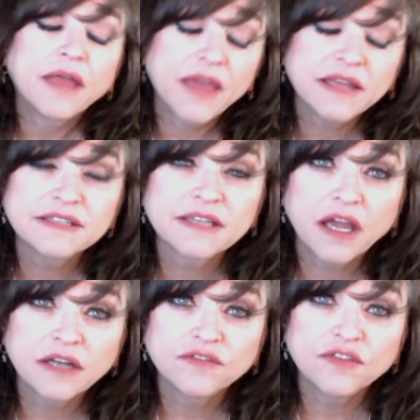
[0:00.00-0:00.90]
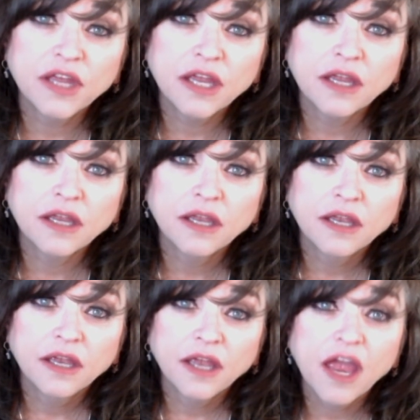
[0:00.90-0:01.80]
And that's the kind of thing
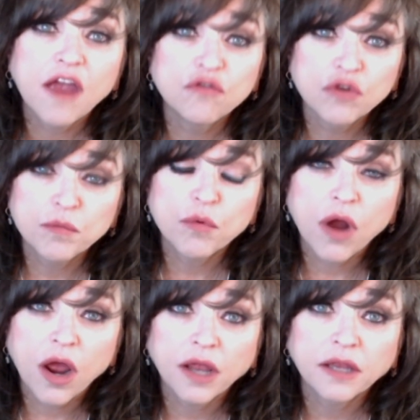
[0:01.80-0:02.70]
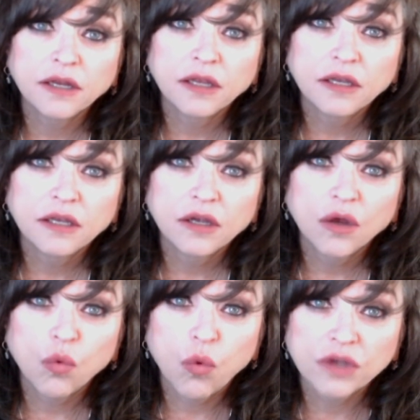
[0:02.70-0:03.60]
every bride
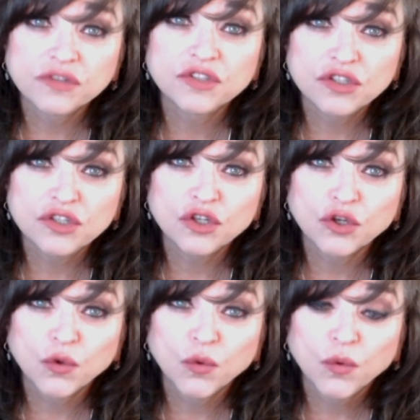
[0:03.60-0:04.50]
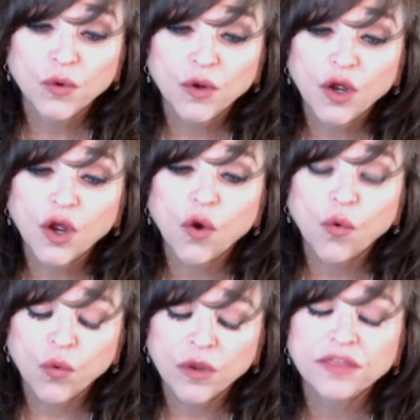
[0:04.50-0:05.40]
wants to do
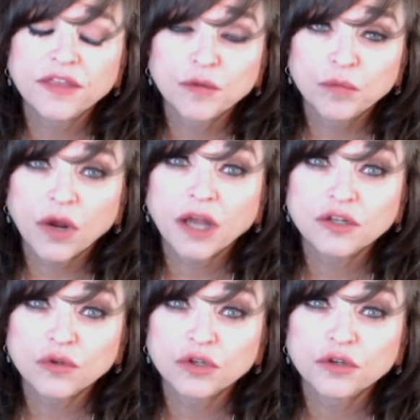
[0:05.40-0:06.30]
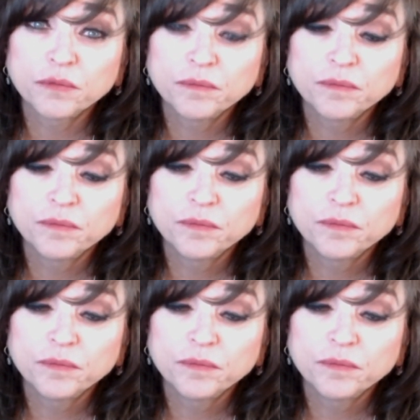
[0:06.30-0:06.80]
with their bridegroom.